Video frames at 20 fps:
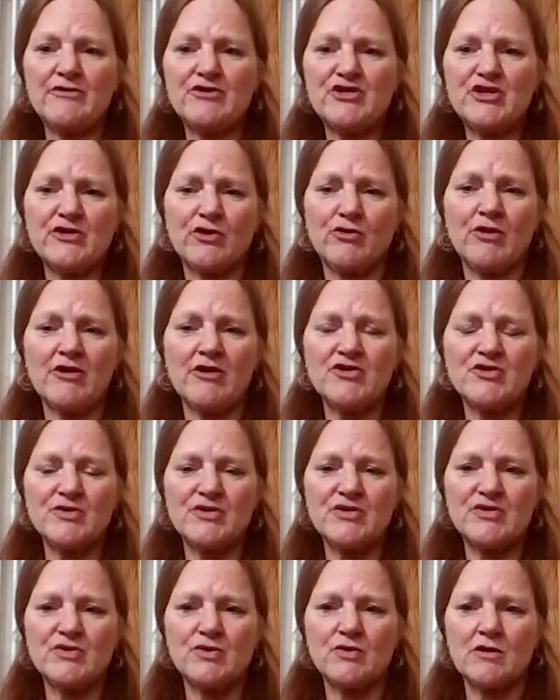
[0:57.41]
to the grocery
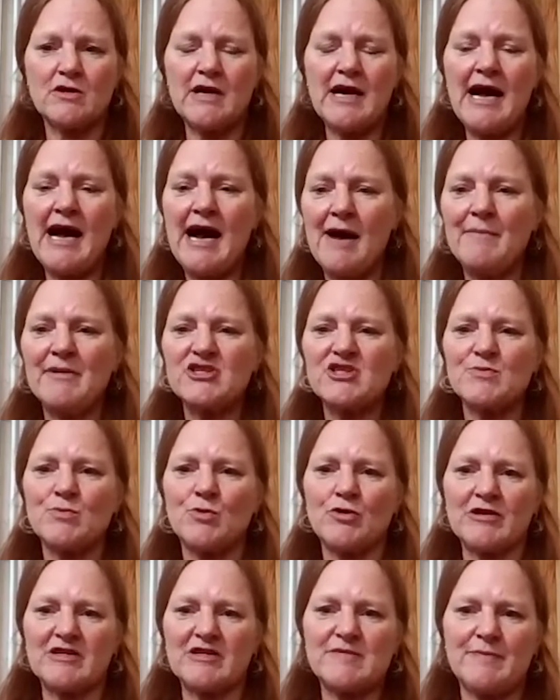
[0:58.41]
store how much
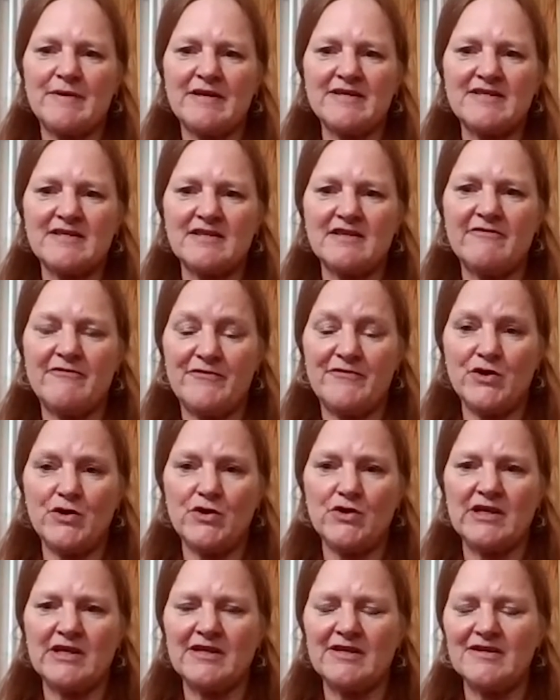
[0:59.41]
more expensive
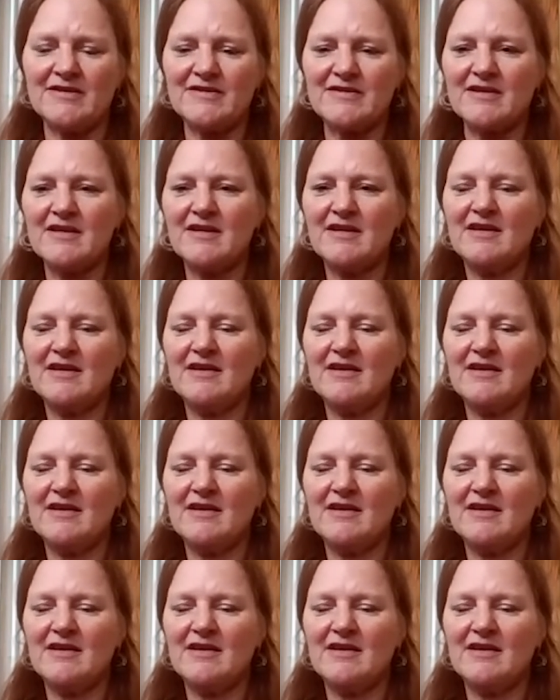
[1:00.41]
food is.